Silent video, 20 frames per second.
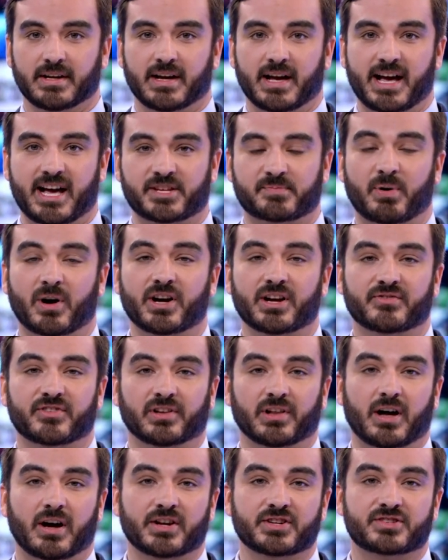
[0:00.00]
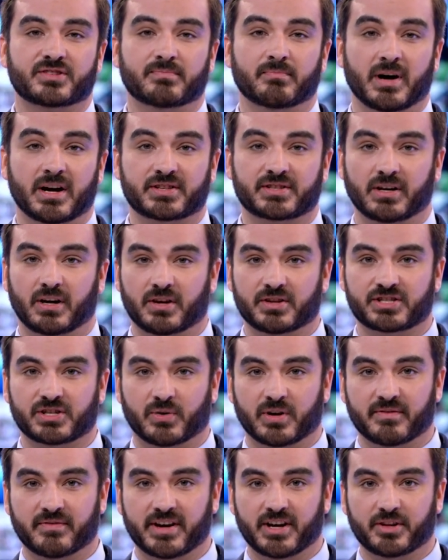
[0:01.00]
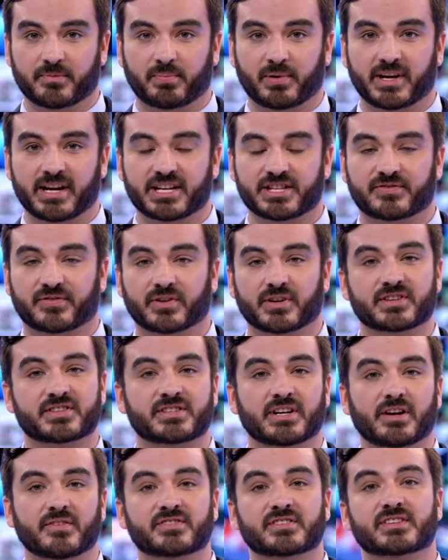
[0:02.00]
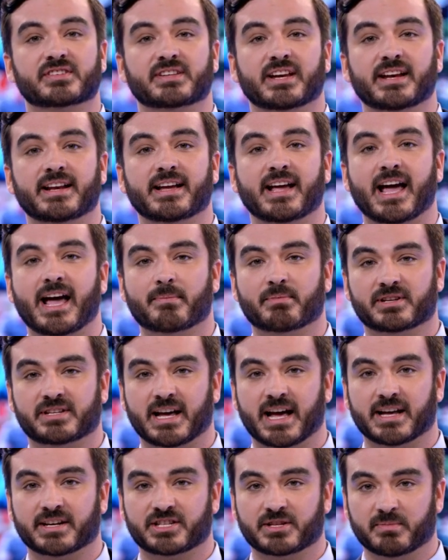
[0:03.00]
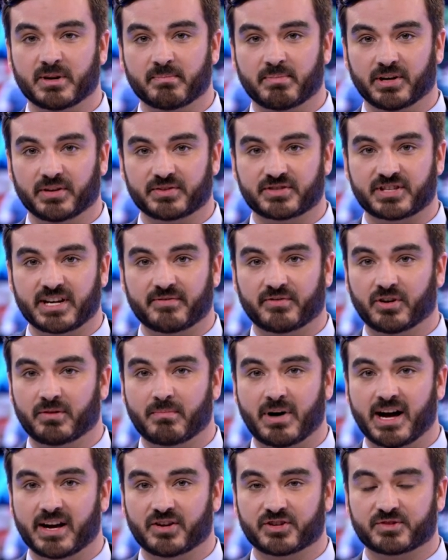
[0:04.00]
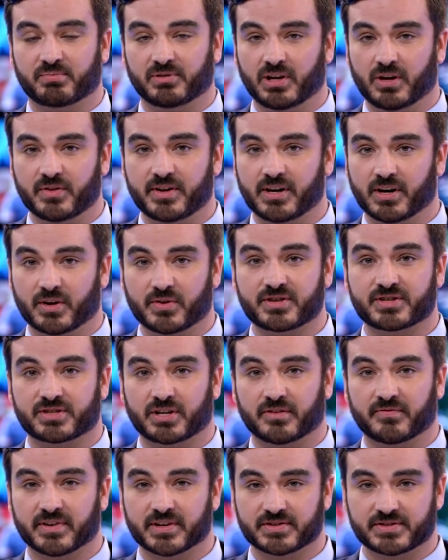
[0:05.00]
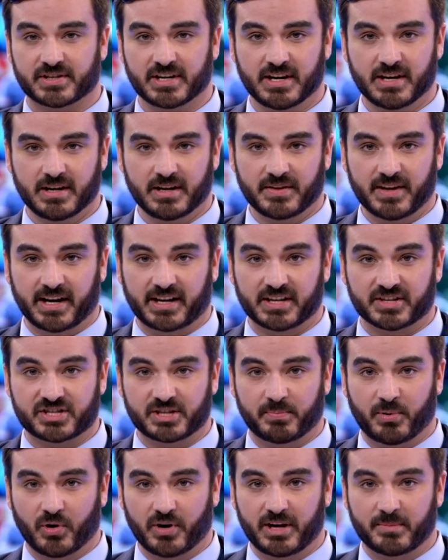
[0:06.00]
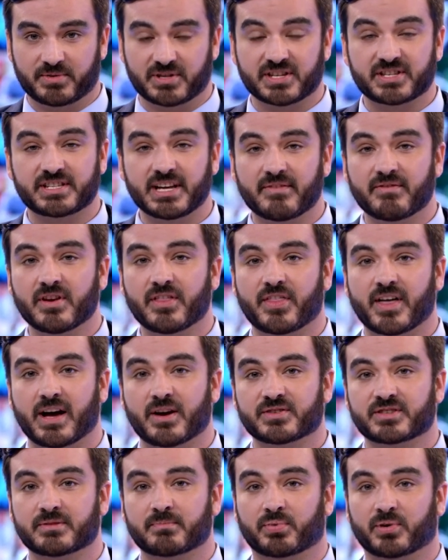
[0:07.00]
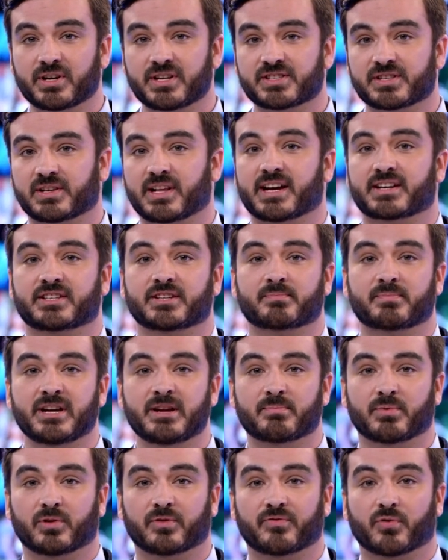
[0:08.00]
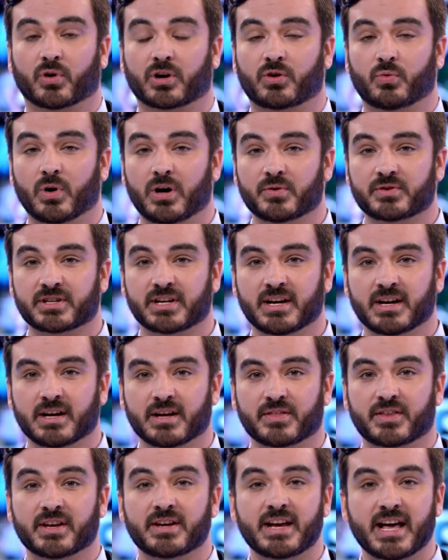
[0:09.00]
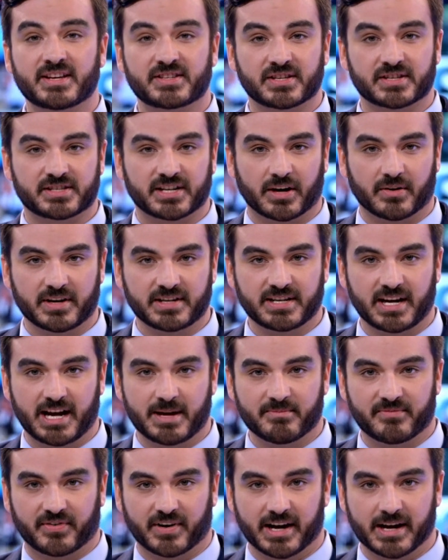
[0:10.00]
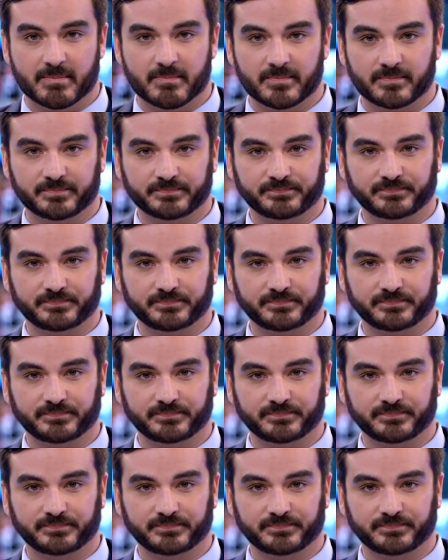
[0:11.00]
As part of the launch, Musk also unveiled plans for a self-sustaining habitat to be built several miles below the Earth's surface that can support up to 7,000 pre-selected people for, quote, the necessary time frame.